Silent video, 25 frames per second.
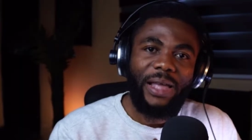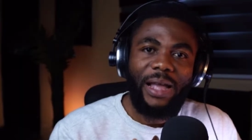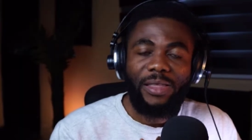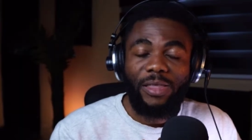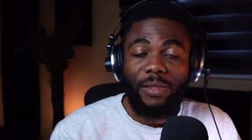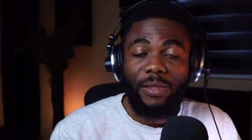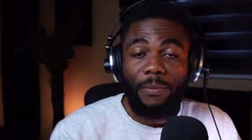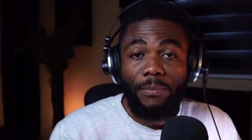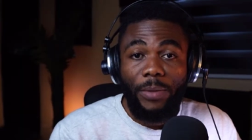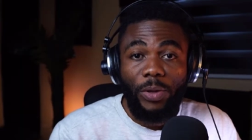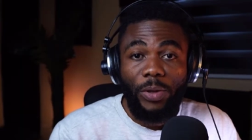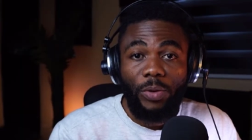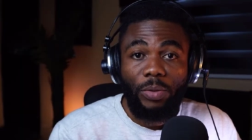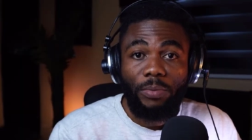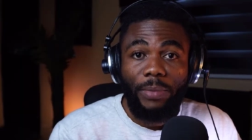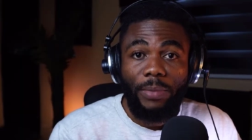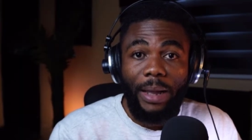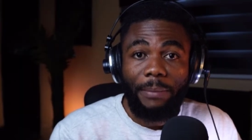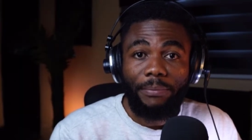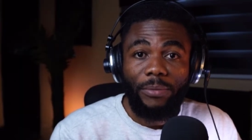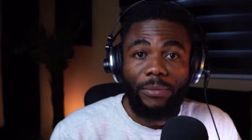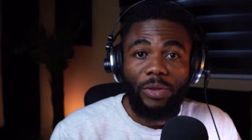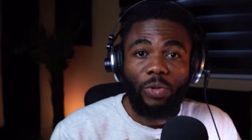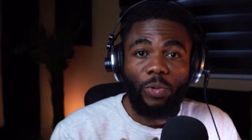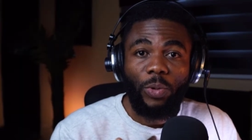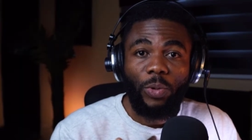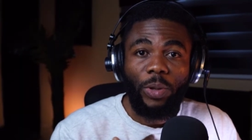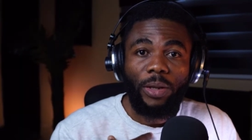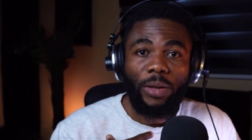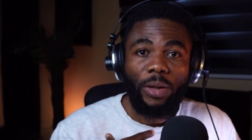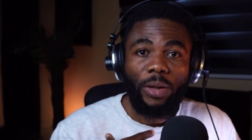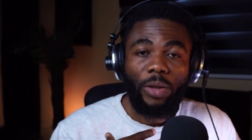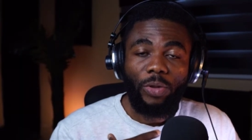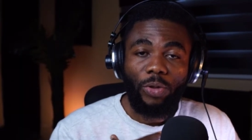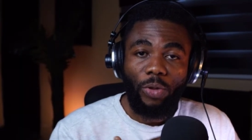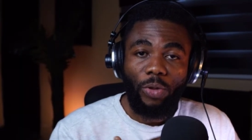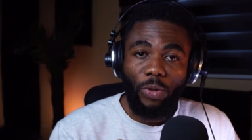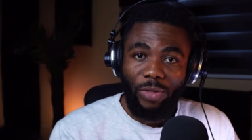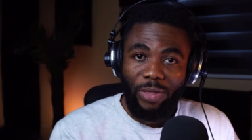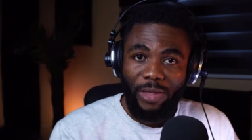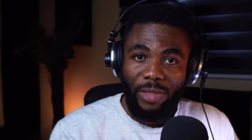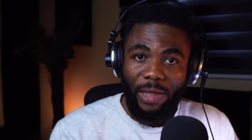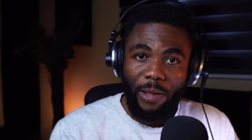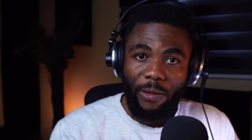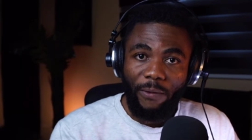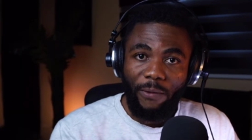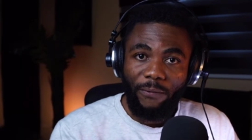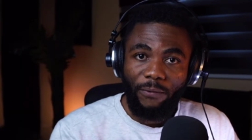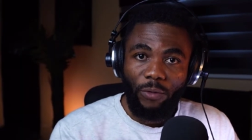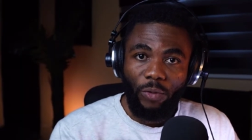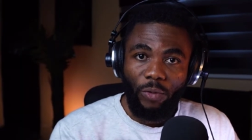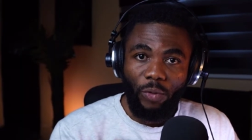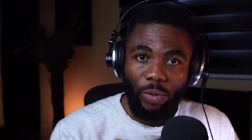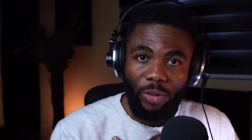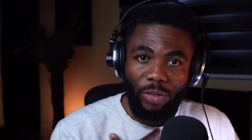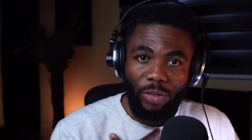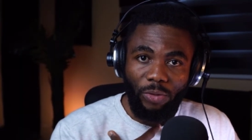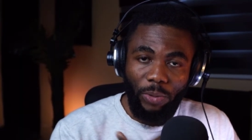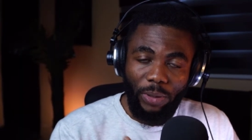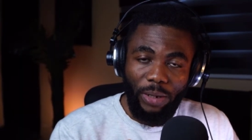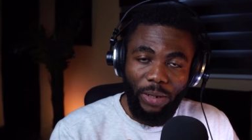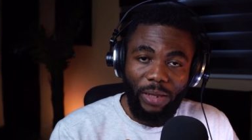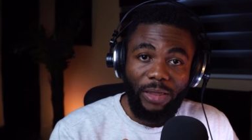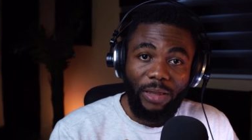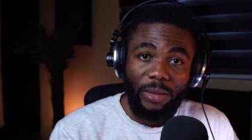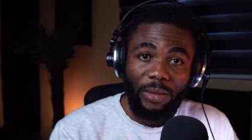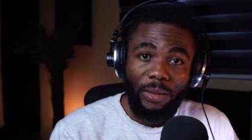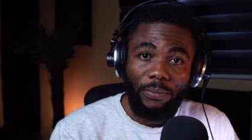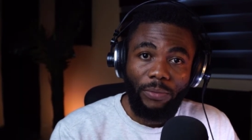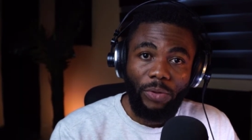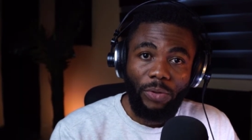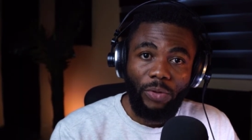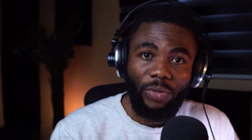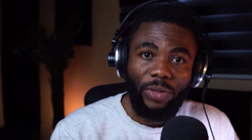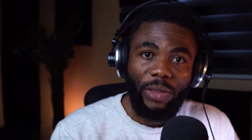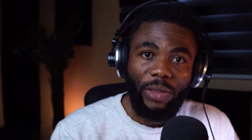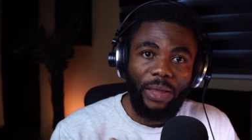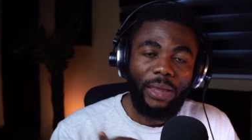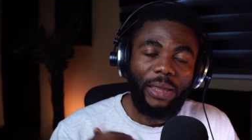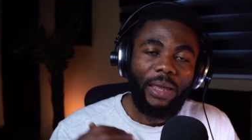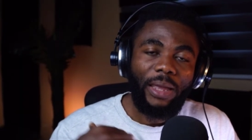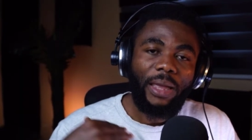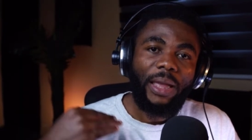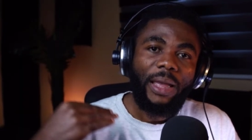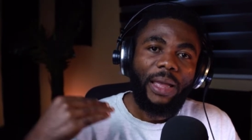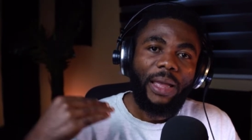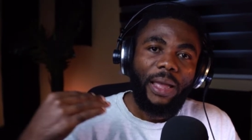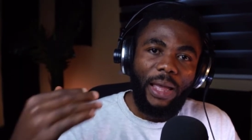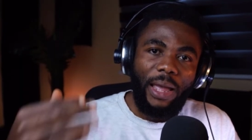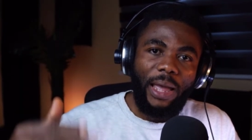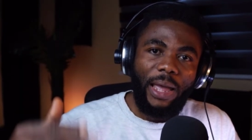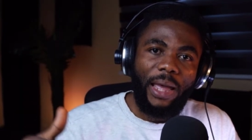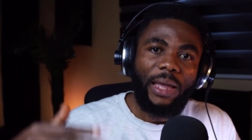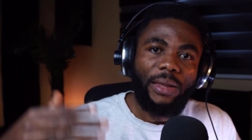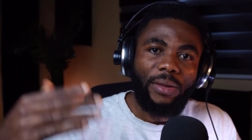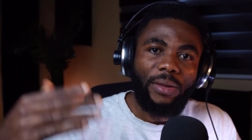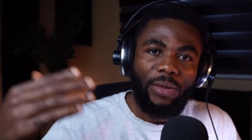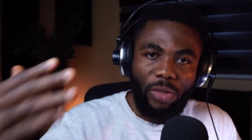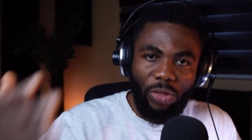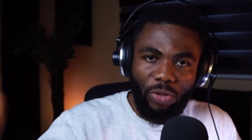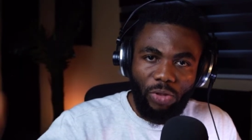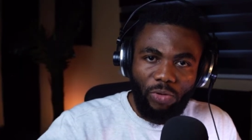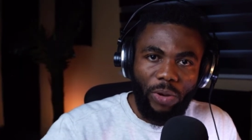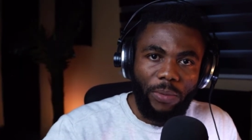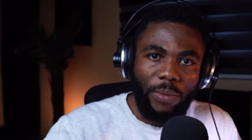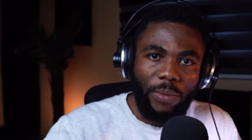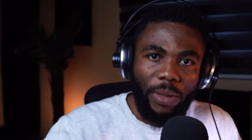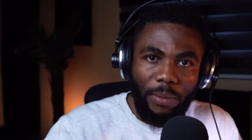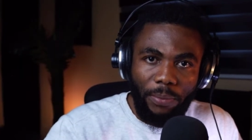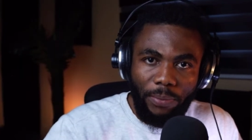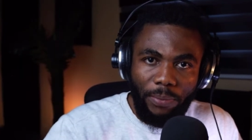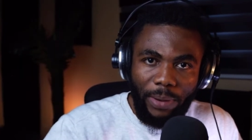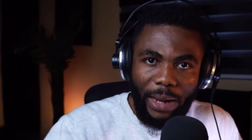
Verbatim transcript: as the middleman between yourself, who is releasing the music, and the streaming